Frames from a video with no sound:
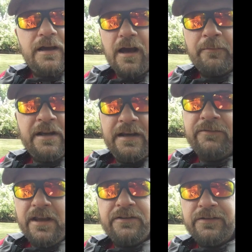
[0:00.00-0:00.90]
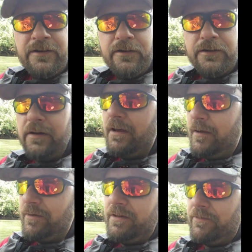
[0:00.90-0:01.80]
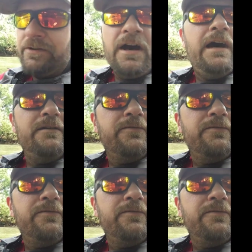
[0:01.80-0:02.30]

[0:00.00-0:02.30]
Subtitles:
I mean, it even edges good. Believe it or not,